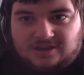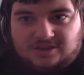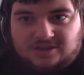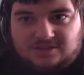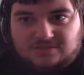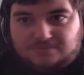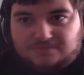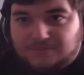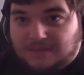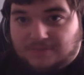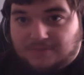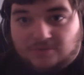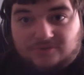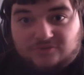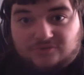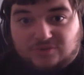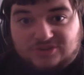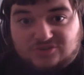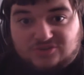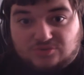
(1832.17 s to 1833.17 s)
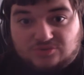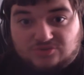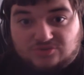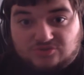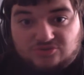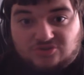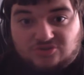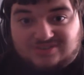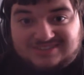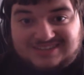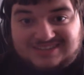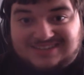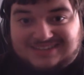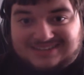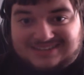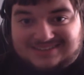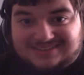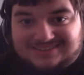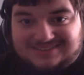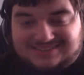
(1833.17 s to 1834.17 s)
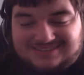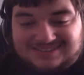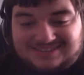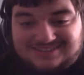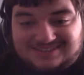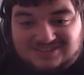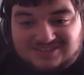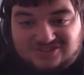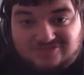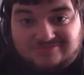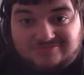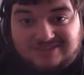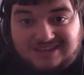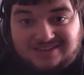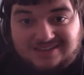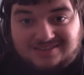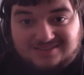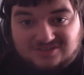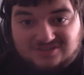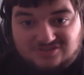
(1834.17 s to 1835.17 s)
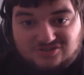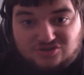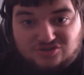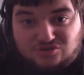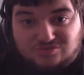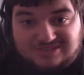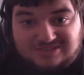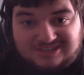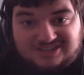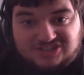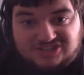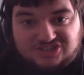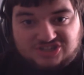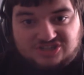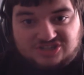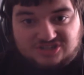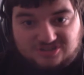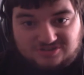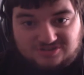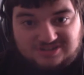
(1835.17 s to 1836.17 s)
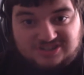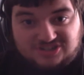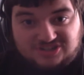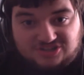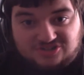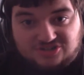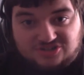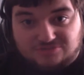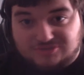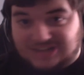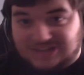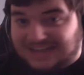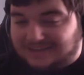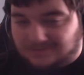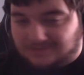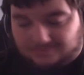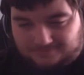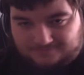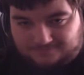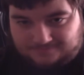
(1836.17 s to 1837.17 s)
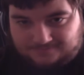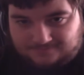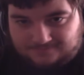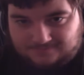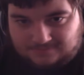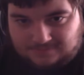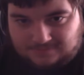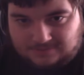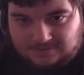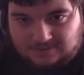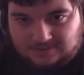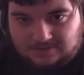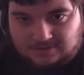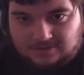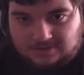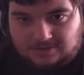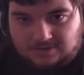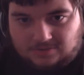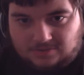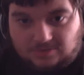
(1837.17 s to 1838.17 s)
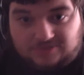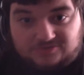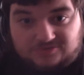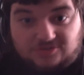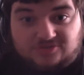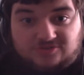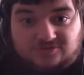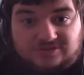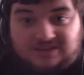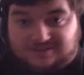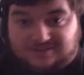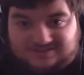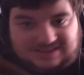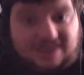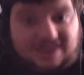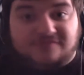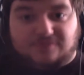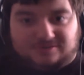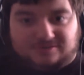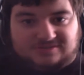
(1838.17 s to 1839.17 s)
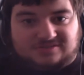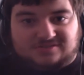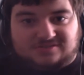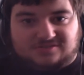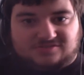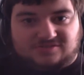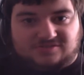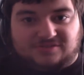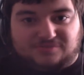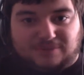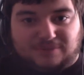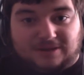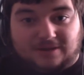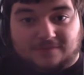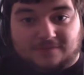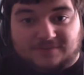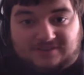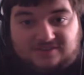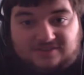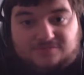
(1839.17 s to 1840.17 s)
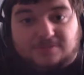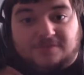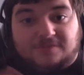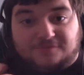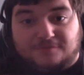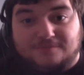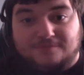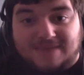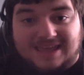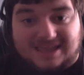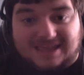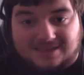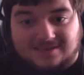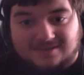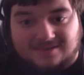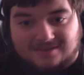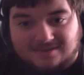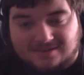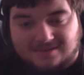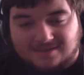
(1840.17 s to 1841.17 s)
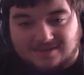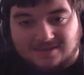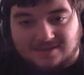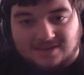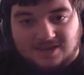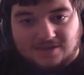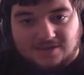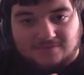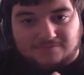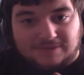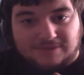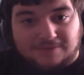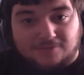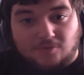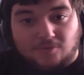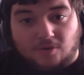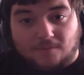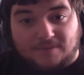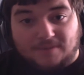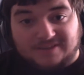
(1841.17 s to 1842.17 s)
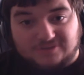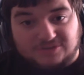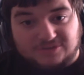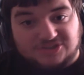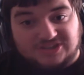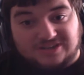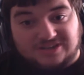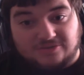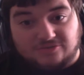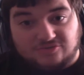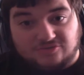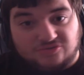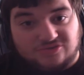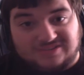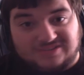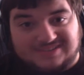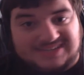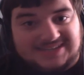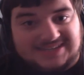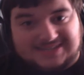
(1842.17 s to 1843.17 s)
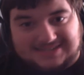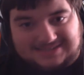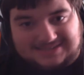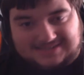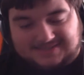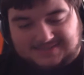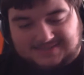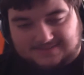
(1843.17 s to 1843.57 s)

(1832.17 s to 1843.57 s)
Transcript: People on Twitch do not see this. This is unique to this YouTube channel. Well, it's not unique because everyone does thrift pickup videos, but for me, people on my Twitch channel do not see this.